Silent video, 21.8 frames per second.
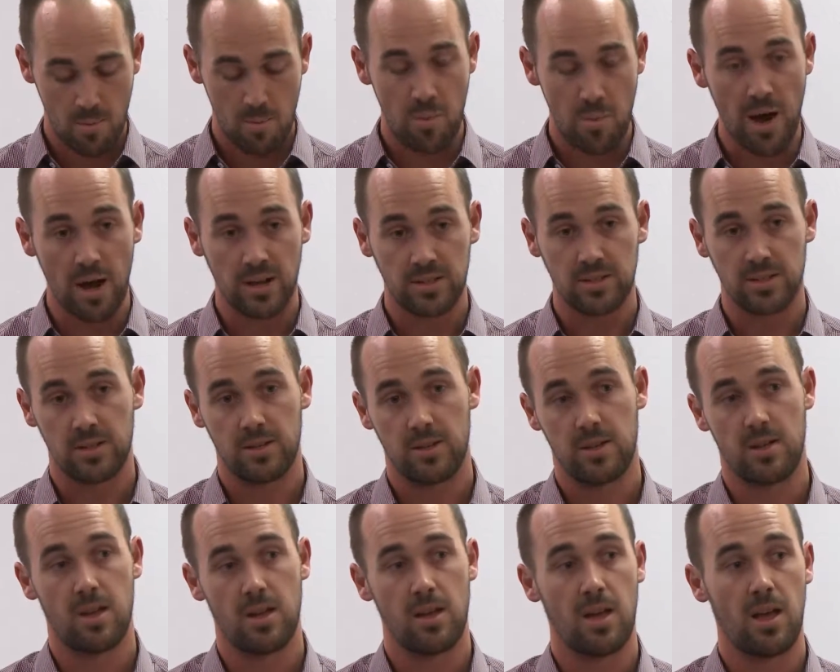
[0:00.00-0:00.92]
But
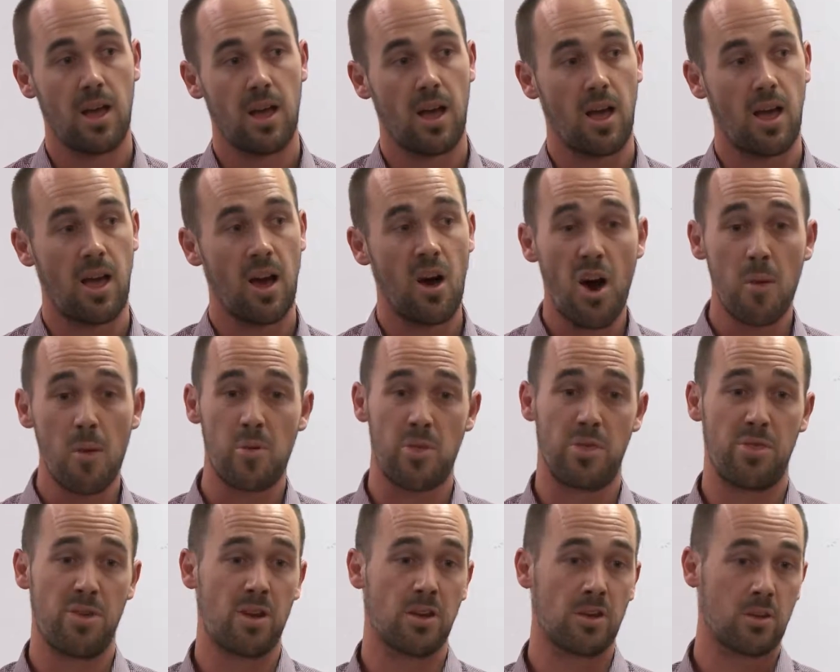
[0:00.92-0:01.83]
a
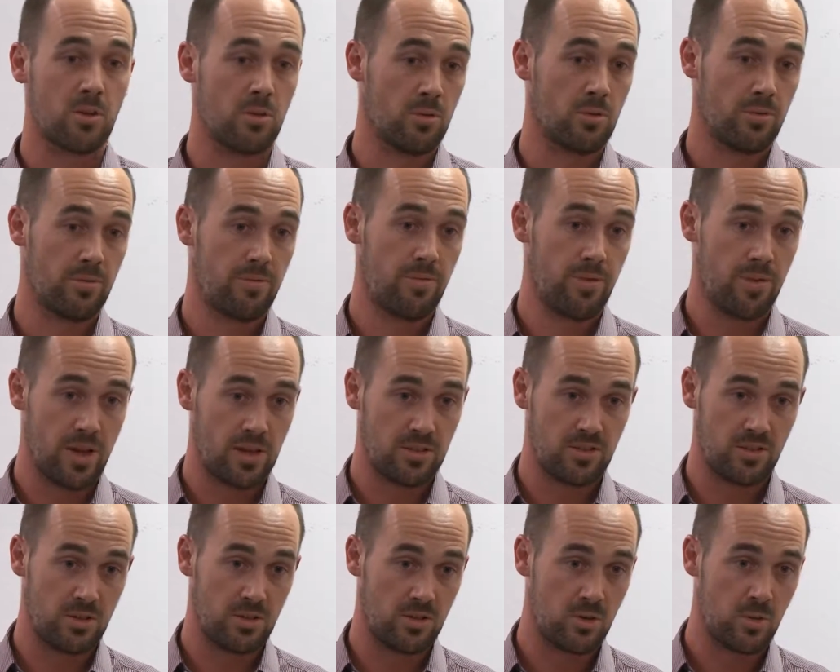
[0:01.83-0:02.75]
hypothetical for that
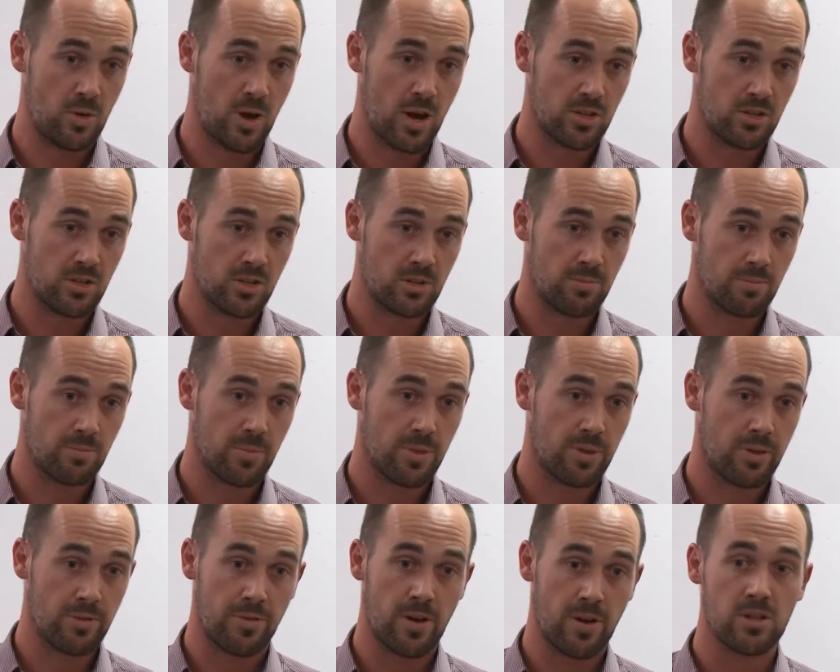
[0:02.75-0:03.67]
situation,
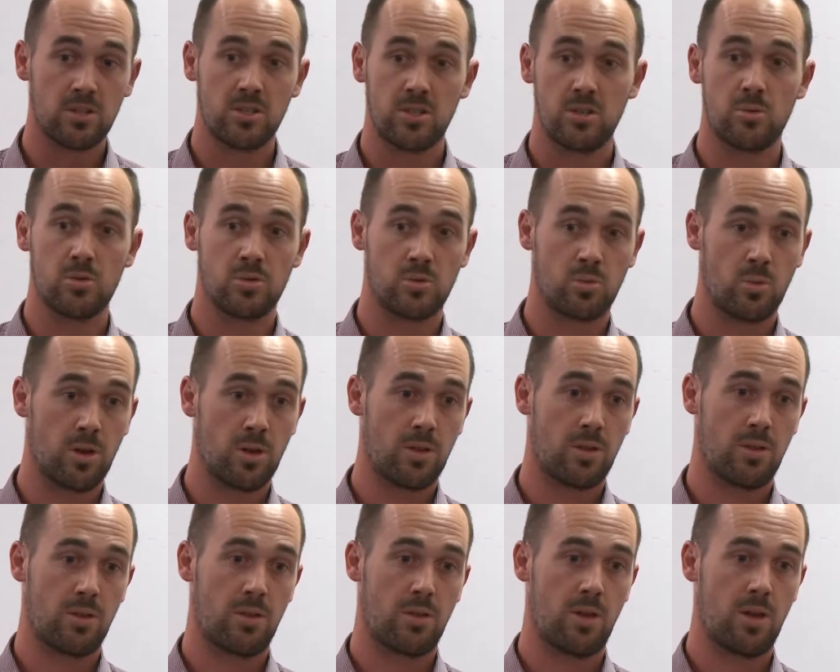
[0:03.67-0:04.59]
the fund she was
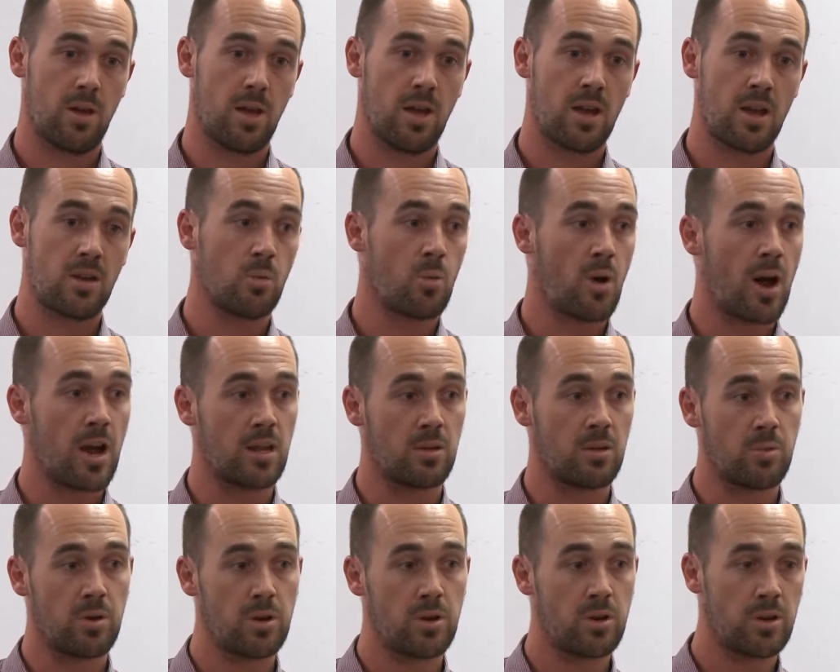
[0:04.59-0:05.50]
with had a
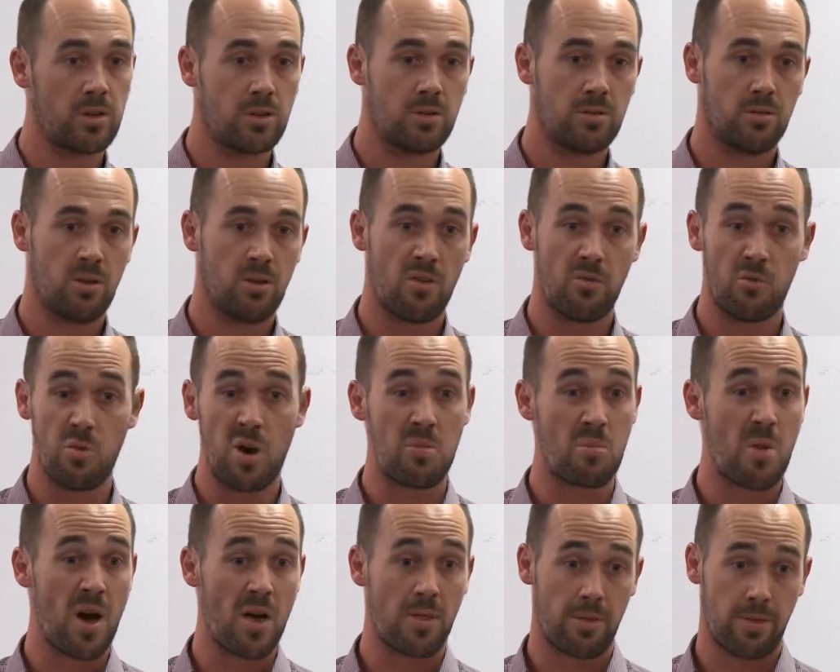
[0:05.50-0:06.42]
waiting period of
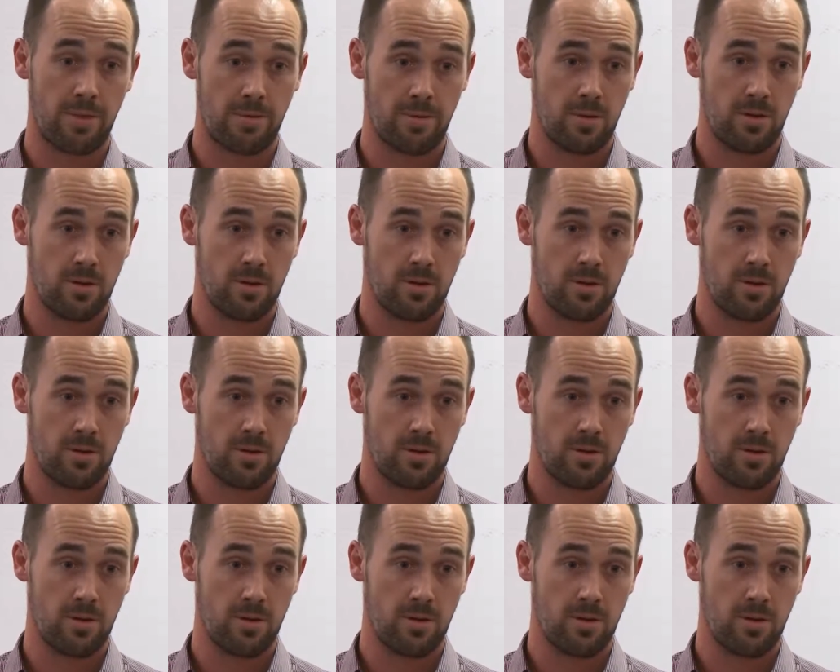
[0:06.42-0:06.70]
1 month.